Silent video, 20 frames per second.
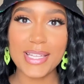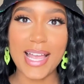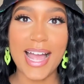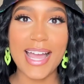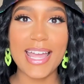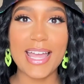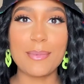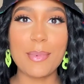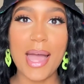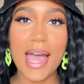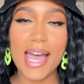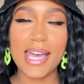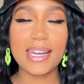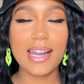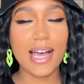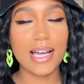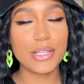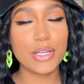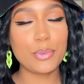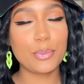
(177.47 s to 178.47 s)
I am at
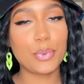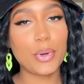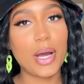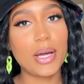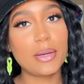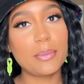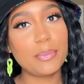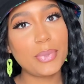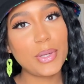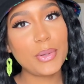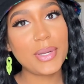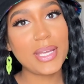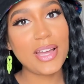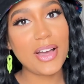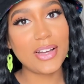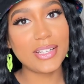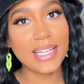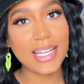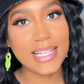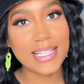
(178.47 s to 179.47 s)
Anya Braun Beauty
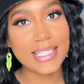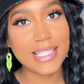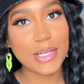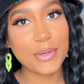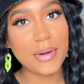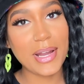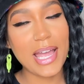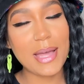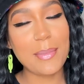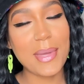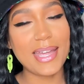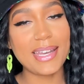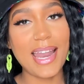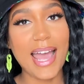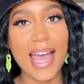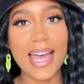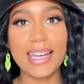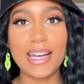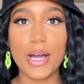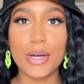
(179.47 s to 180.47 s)
on Instagram and
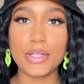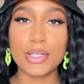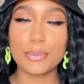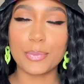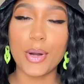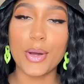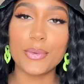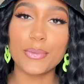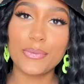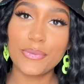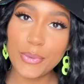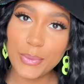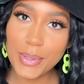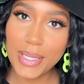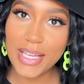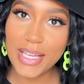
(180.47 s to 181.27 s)
at Anya Braun Foodie